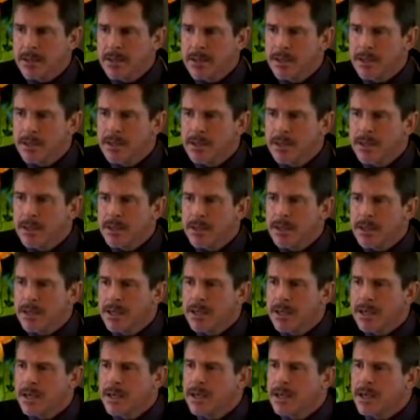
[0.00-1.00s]

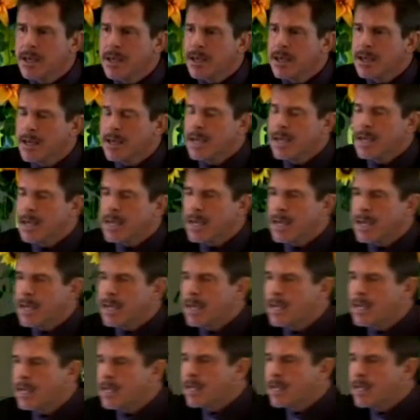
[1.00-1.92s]
Nobody speaks.